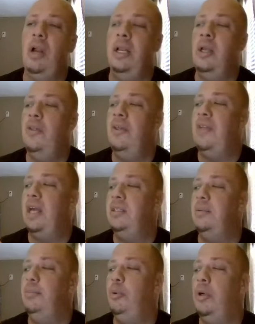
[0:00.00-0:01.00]
I know that that's
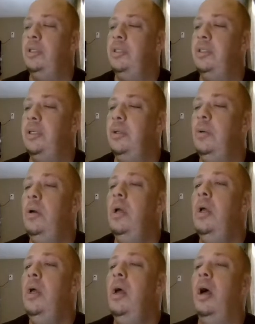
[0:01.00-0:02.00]
important too.
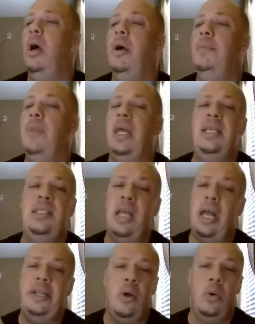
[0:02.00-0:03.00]
Like I said,
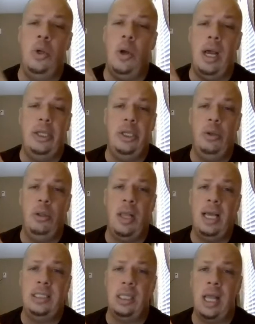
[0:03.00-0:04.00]
I don't know how to
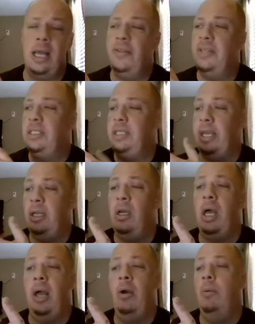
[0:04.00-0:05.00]
utilize a lot of this data.
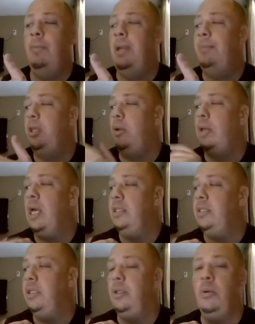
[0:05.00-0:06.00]
I hope maybe you guys
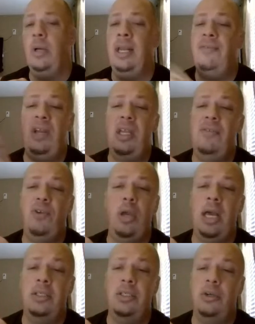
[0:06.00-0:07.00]
do. And if any of you
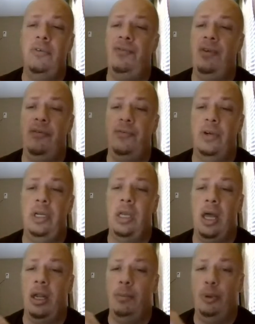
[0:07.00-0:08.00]
guys do, feel free to
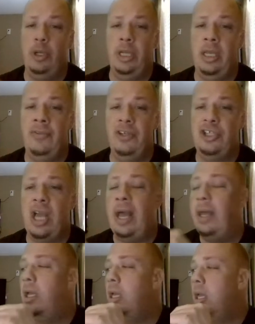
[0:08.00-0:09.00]
kind of put it in the
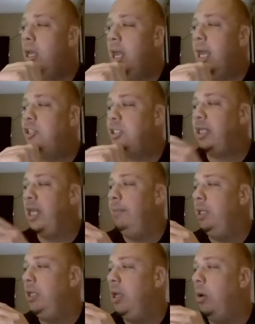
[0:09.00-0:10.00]
chat and just let
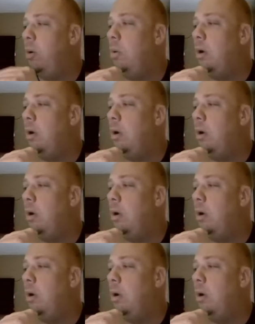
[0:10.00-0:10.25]
me know.